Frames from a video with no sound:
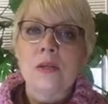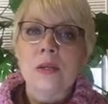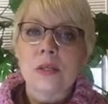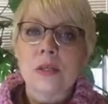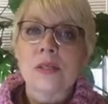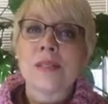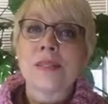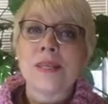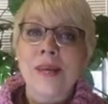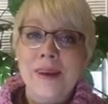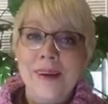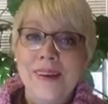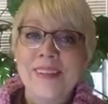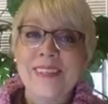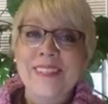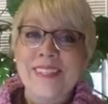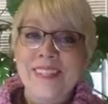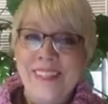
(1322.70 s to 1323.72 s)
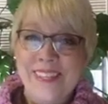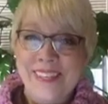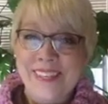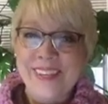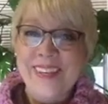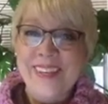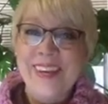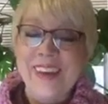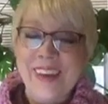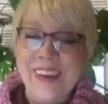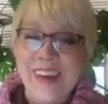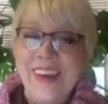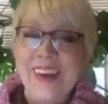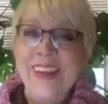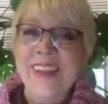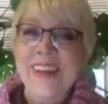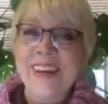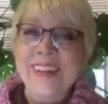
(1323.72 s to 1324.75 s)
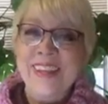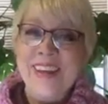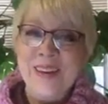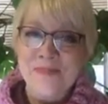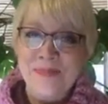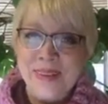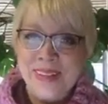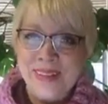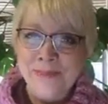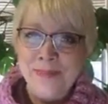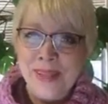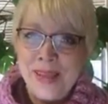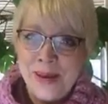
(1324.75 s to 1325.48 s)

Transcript: hooks. Yes. I like lap